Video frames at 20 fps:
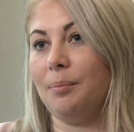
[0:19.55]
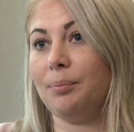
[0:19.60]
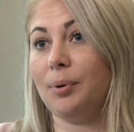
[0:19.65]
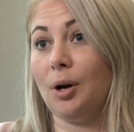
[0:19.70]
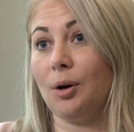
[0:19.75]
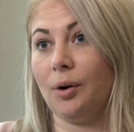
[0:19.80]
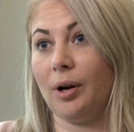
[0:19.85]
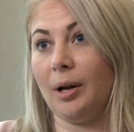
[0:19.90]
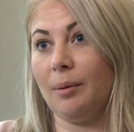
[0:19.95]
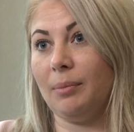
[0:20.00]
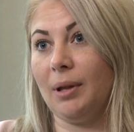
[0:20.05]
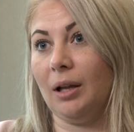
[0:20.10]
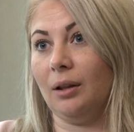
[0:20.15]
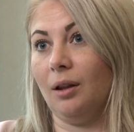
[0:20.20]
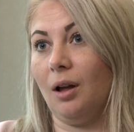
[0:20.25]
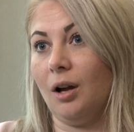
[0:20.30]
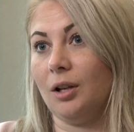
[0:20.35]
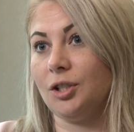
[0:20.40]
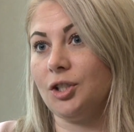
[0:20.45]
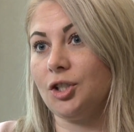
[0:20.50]
program that
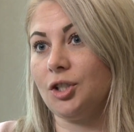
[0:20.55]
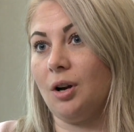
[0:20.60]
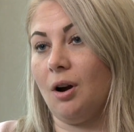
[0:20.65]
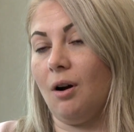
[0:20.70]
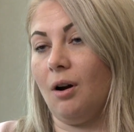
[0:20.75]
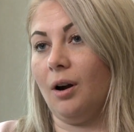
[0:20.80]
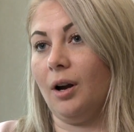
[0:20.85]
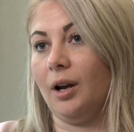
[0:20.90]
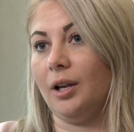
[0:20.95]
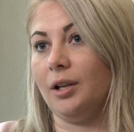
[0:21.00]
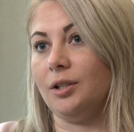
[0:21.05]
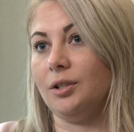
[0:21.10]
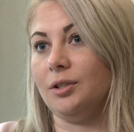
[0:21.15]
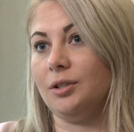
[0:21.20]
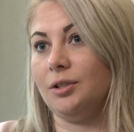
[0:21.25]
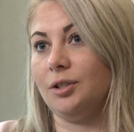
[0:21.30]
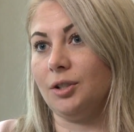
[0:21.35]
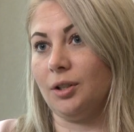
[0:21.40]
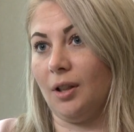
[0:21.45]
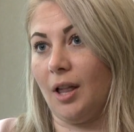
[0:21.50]
launched on
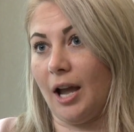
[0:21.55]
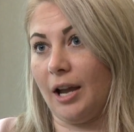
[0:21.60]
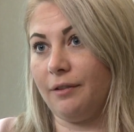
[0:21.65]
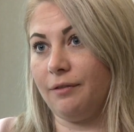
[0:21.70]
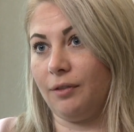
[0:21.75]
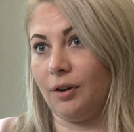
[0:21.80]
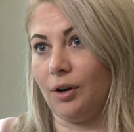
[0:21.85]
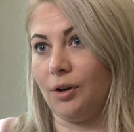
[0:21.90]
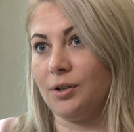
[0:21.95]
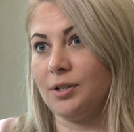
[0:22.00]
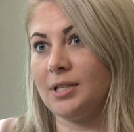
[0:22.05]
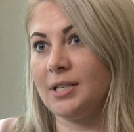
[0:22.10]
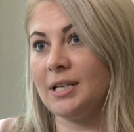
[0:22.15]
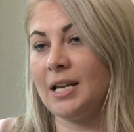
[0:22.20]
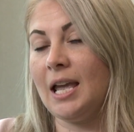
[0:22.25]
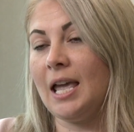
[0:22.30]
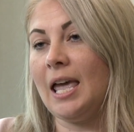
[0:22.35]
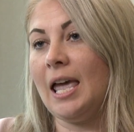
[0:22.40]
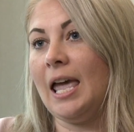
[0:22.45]
July 1st,